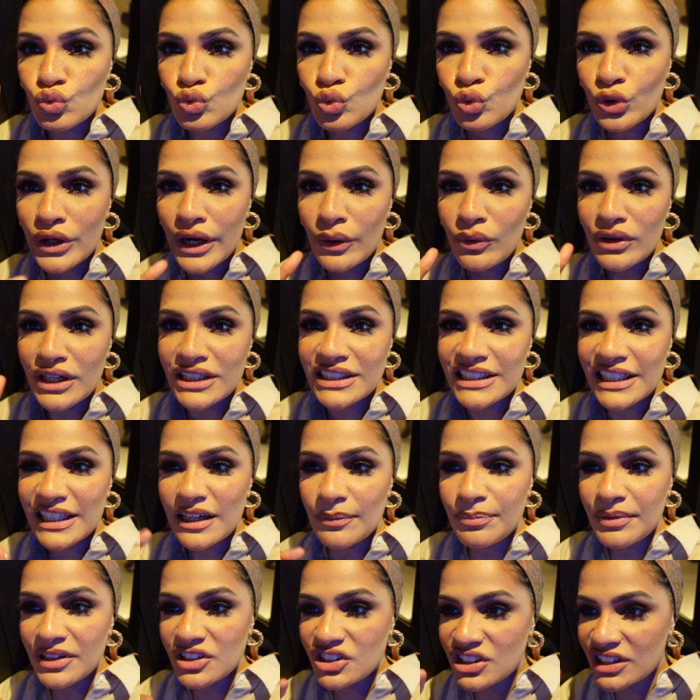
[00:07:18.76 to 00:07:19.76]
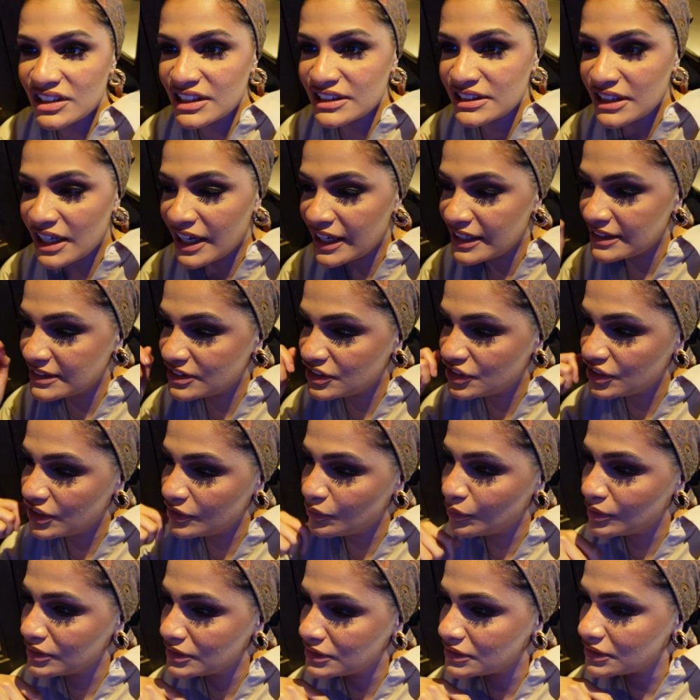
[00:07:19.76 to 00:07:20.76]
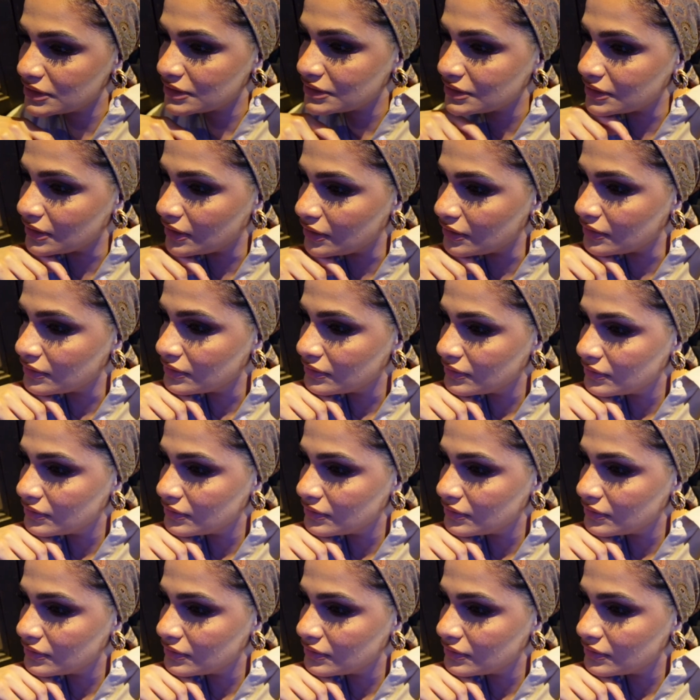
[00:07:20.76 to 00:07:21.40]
When I want to take a picture, this ice shit wants to stop. I